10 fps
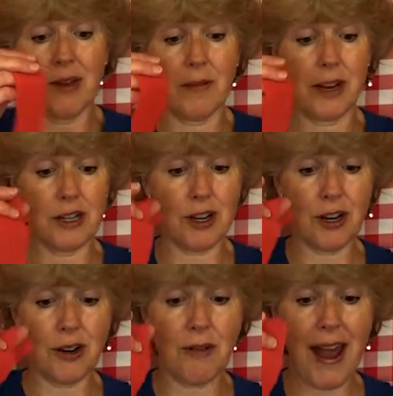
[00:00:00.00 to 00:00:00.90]
I'm going to turn
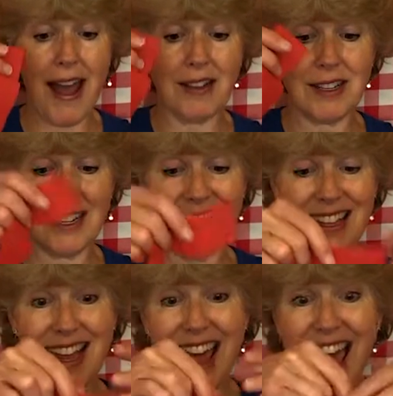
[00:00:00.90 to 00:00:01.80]
it around.
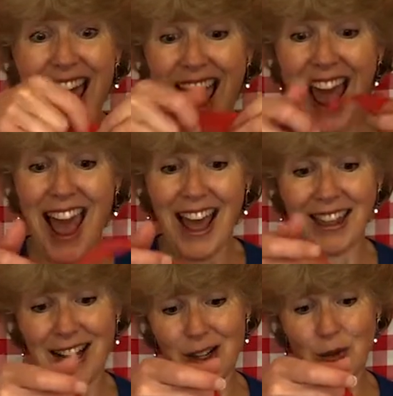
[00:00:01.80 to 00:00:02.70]
And
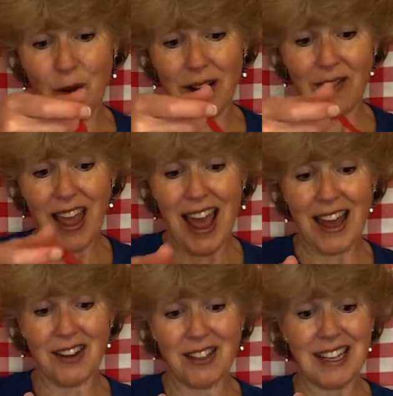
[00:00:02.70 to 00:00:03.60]
there's one of the
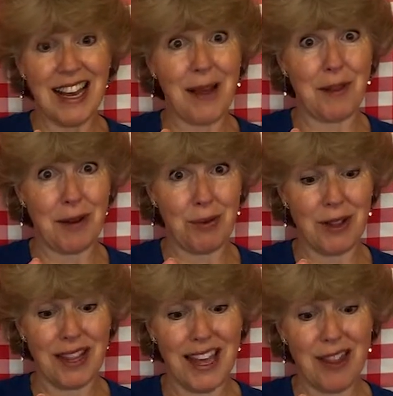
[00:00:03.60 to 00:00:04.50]
handles, and I'm going to
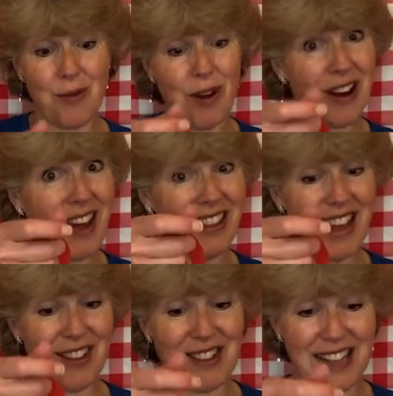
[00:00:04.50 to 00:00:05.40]
put the other one on the
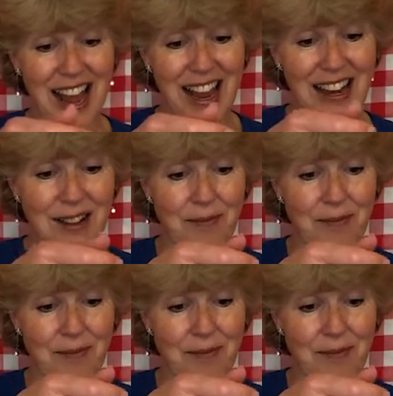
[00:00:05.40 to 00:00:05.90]
other side,